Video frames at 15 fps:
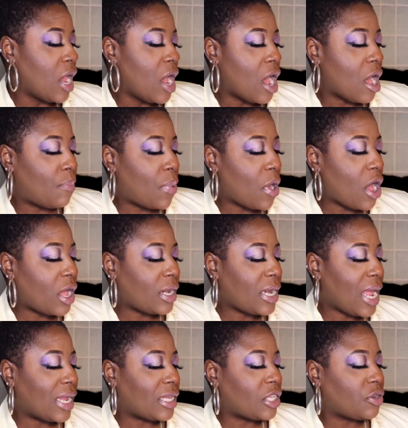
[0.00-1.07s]
Upon
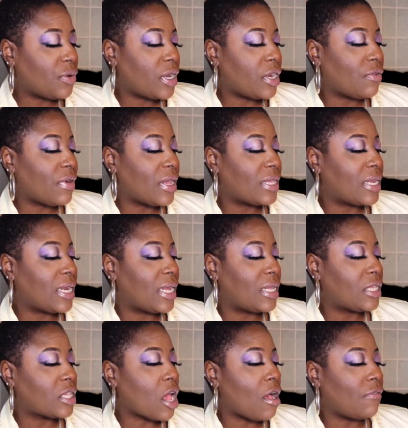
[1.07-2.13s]
entering the
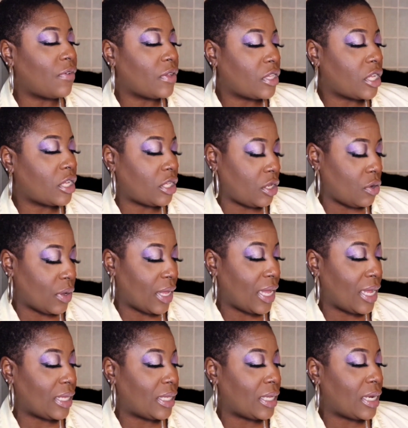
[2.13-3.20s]
residence, officers
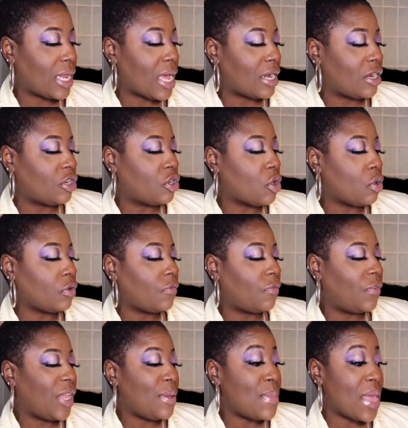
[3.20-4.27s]
located an adult
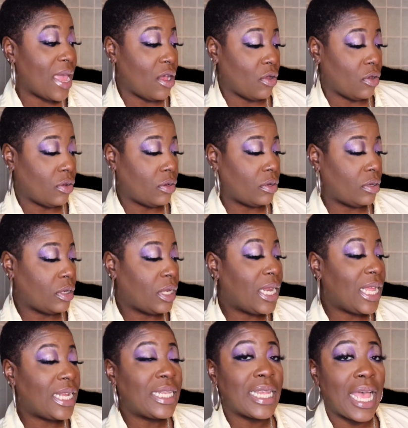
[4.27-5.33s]
female,
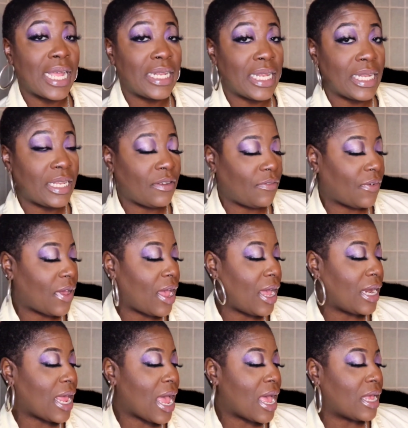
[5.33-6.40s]
later
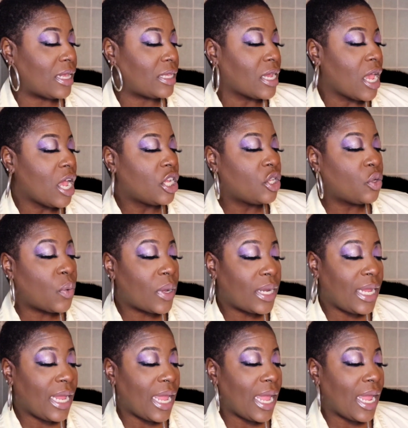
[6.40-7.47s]
identified as
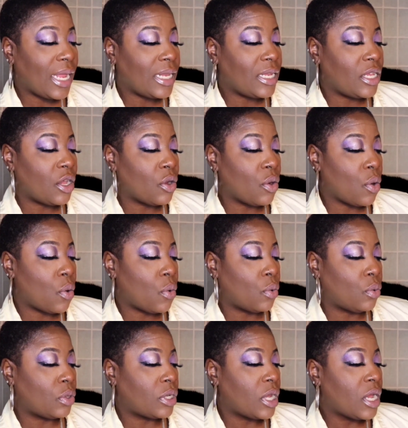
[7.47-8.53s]

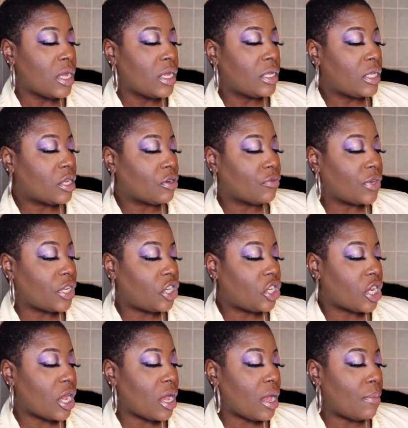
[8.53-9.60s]
28-year-old
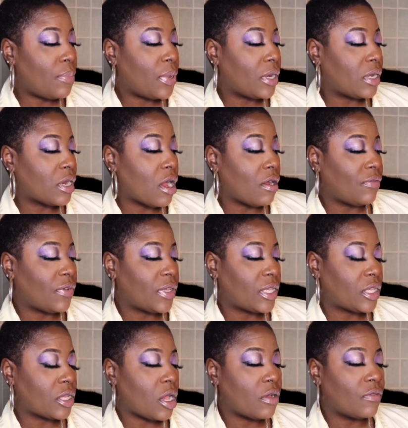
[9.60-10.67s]
Tarisha
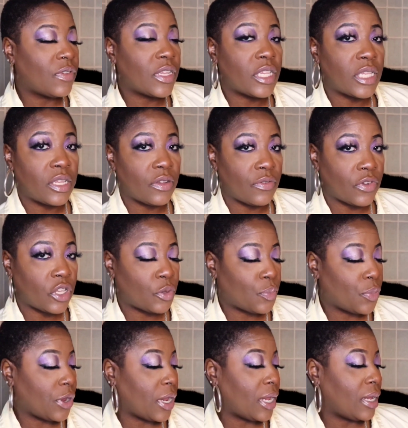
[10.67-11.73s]
Pendarvis of Silver
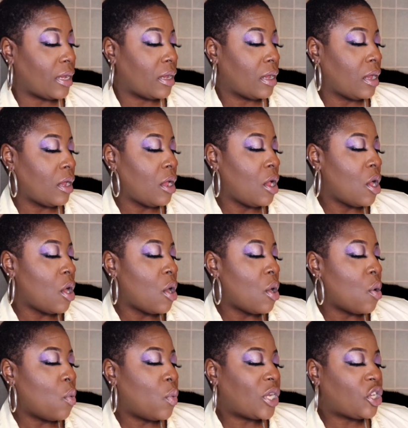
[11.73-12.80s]
Spring,
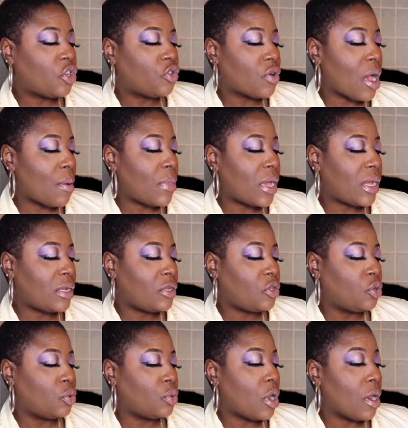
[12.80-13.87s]
with trauma
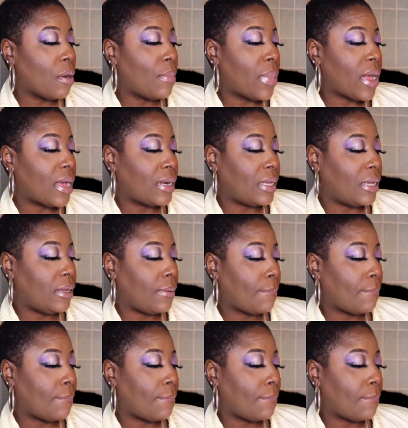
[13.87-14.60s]
to her body.